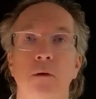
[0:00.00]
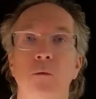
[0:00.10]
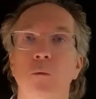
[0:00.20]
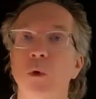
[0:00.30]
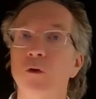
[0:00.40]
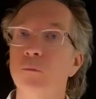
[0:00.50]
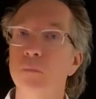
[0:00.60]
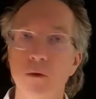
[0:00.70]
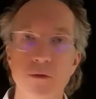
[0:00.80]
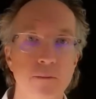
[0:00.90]
What's
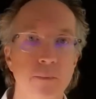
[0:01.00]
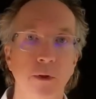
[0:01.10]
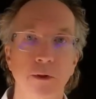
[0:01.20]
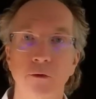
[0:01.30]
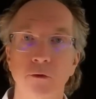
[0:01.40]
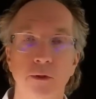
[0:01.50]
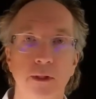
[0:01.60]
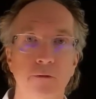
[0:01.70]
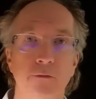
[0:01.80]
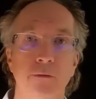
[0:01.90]
most important in your
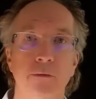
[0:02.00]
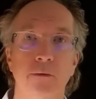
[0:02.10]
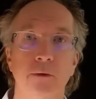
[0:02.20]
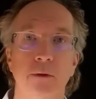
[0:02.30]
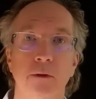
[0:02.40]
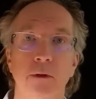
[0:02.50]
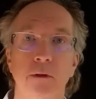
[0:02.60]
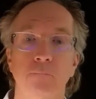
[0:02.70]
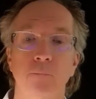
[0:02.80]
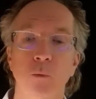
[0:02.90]
life?
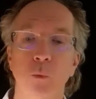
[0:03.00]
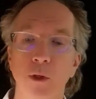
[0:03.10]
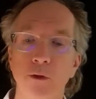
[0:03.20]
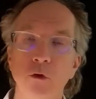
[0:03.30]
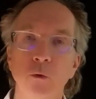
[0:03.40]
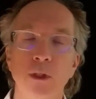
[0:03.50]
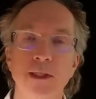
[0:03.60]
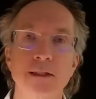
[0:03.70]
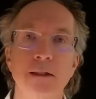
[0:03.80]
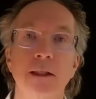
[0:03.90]
What are you
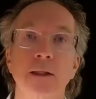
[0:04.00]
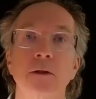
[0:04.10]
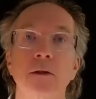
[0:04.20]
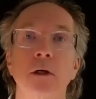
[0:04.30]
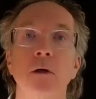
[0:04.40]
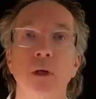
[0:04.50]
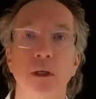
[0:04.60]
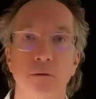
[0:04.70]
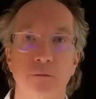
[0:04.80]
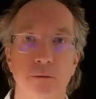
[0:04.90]
willing to let go
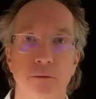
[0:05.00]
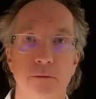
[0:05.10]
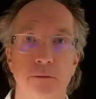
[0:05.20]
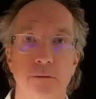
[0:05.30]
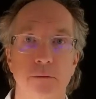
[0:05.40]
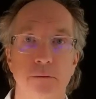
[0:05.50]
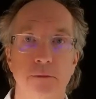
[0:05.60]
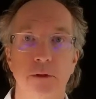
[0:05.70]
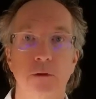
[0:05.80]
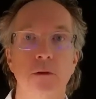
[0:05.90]
of
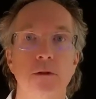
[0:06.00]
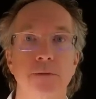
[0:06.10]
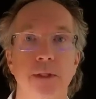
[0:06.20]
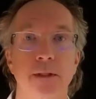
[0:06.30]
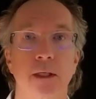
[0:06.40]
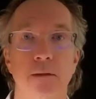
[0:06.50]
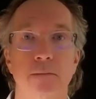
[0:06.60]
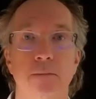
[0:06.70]
to cultivate that?